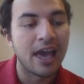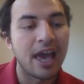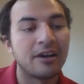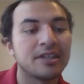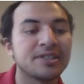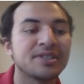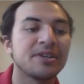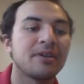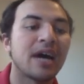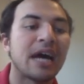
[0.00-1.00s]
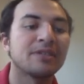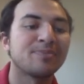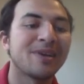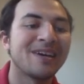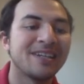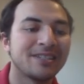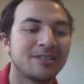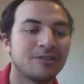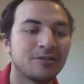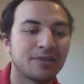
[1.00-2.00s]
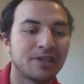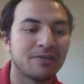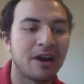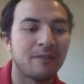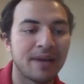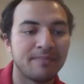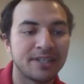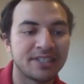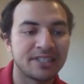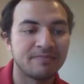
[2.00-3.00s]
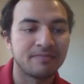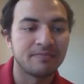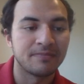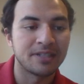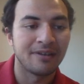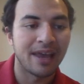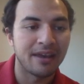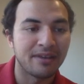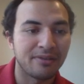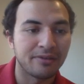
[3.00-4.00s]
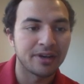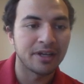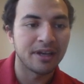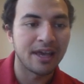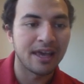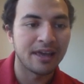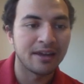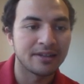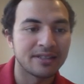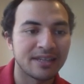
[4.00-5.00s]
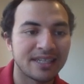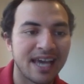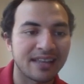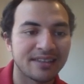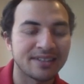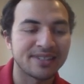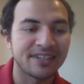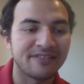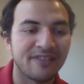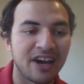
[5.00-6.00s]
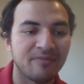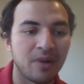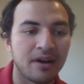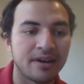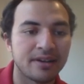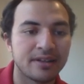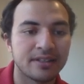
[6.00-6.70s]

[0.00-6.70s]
And also, I was planning to reroute my bishop to a3 and attack the c5 pawn.